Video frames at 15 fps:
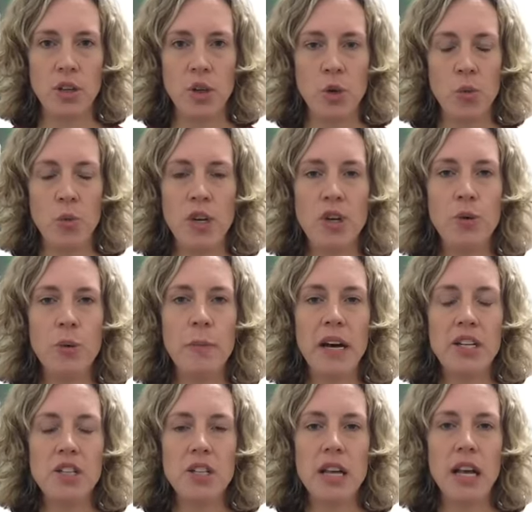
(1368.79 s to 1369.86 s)
When you
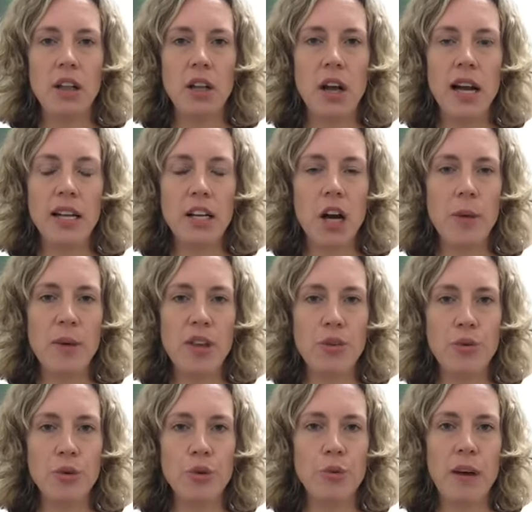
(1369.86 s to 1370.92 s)
imagine that light coming
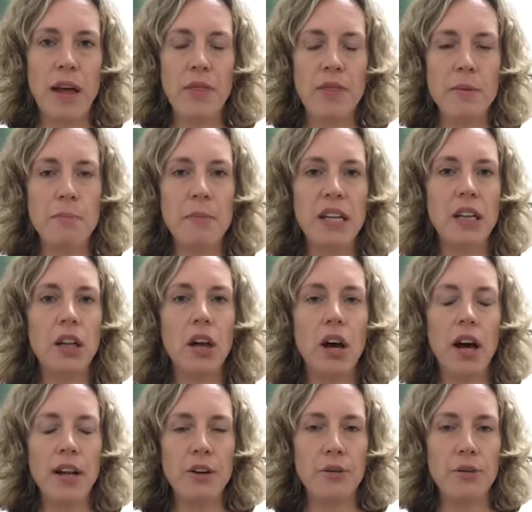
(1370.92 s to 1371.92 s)
through around the midline,